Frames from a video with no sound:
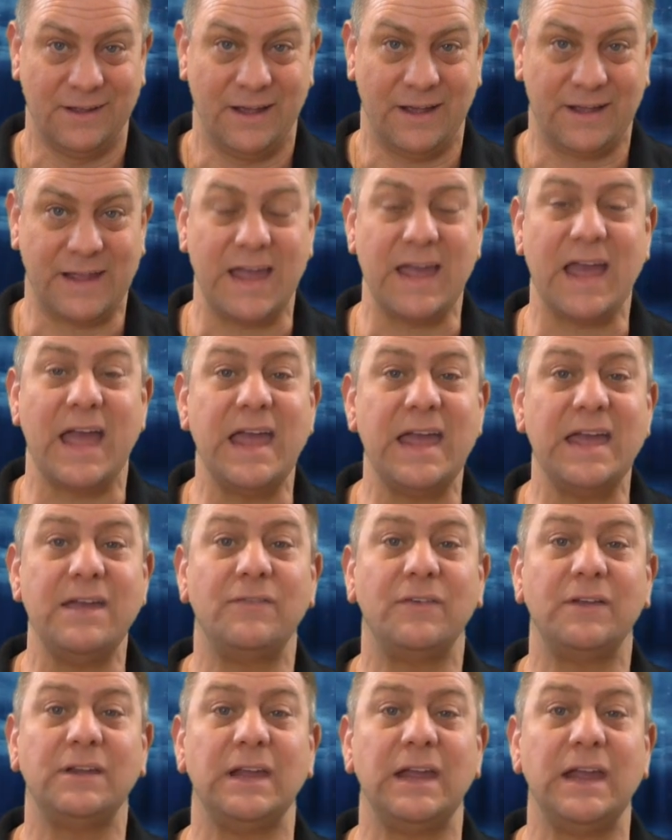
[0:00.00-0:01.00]
Okay,
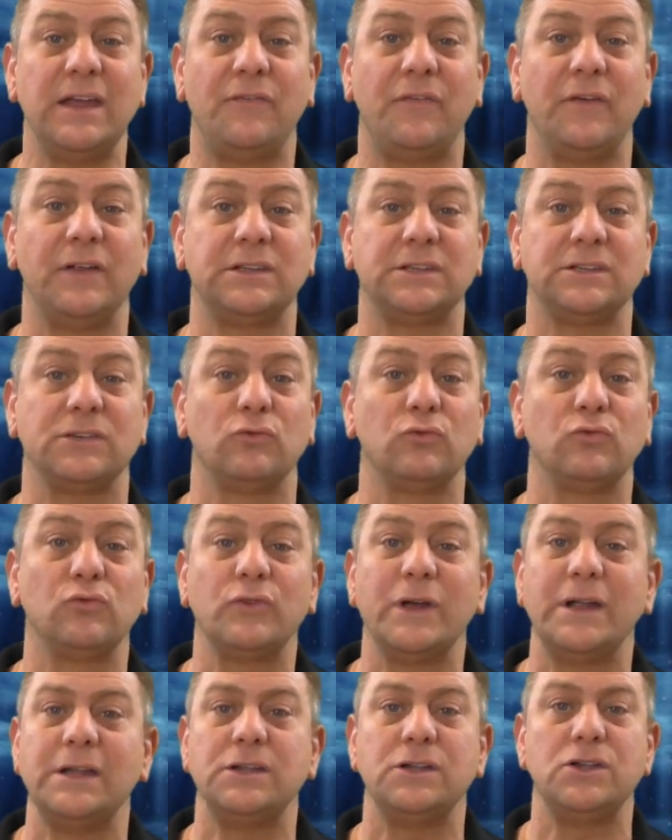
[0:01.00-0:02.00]
even if it's
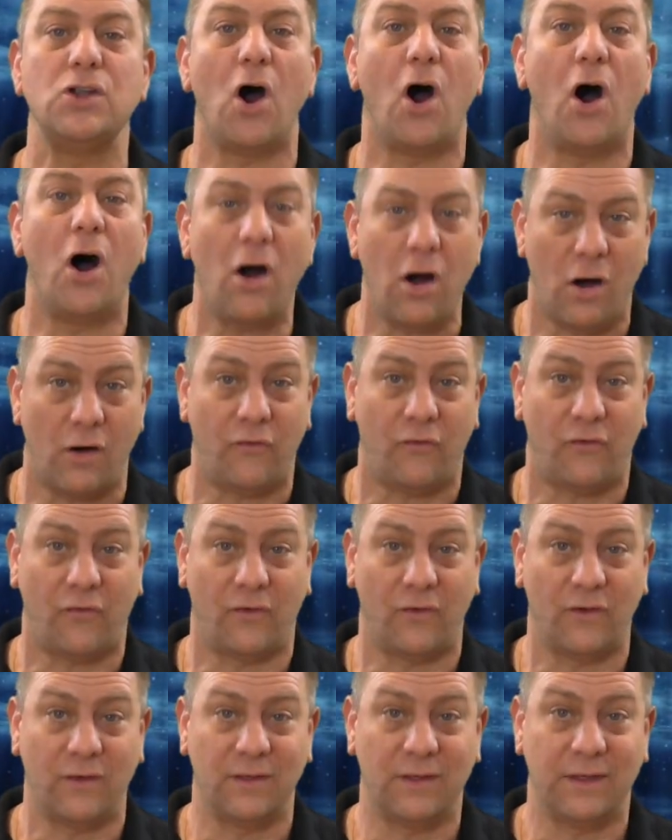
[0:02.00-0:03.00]
written
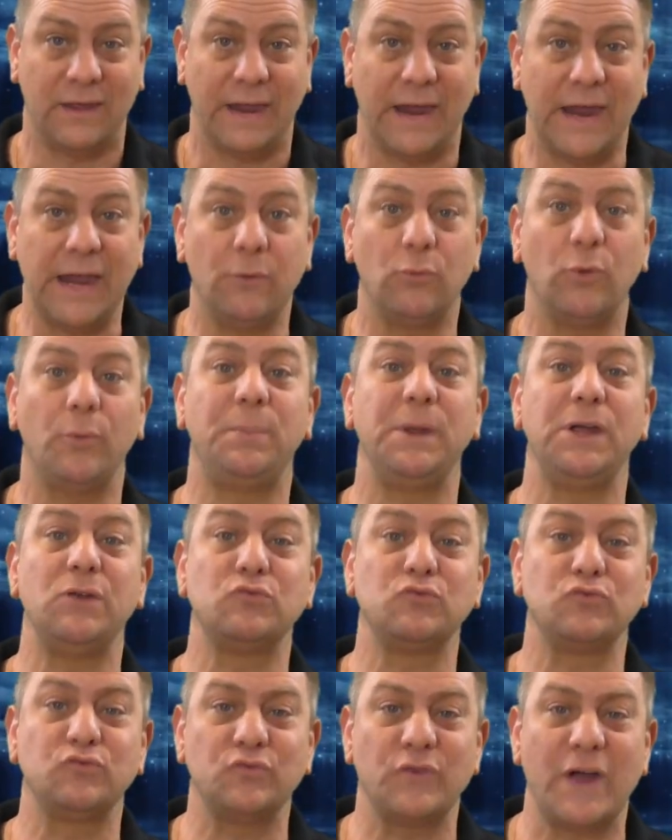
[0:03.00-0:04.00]
off, it will be
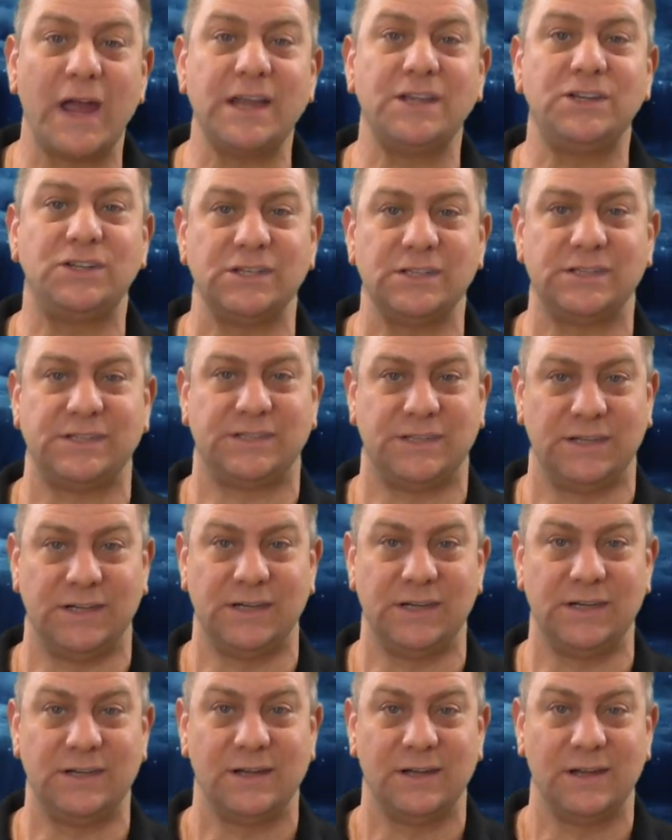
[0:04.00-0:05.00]

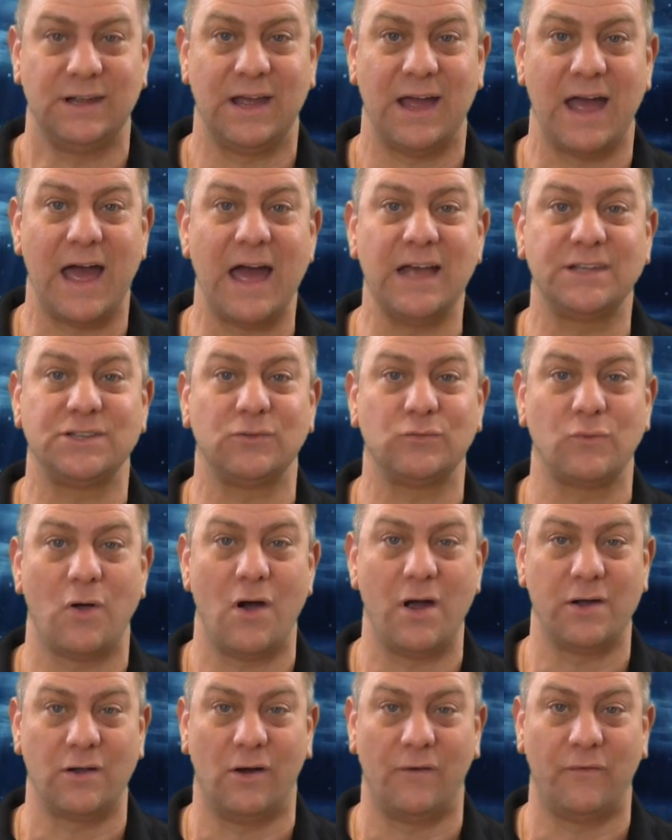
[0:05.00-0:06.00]
registered as a
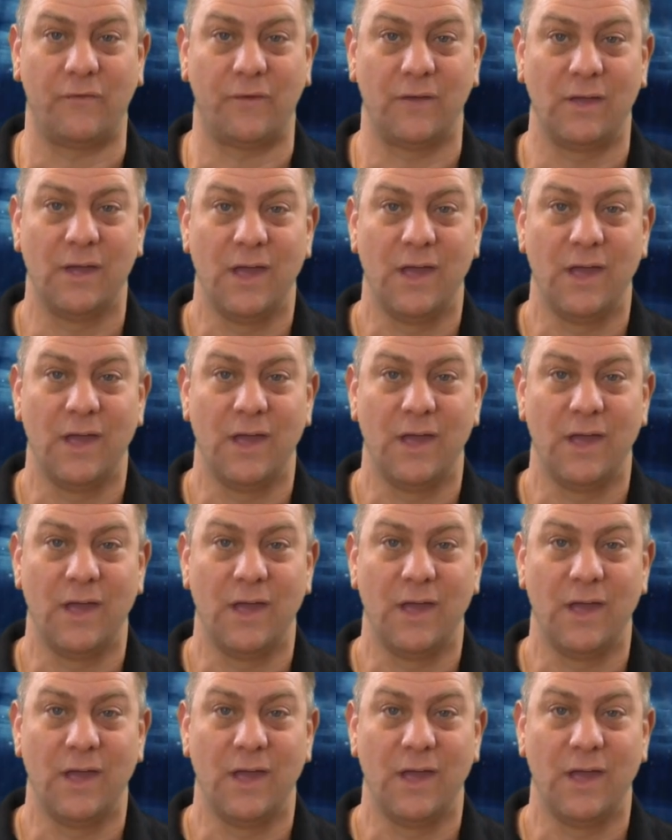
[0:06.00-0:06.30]
write-off.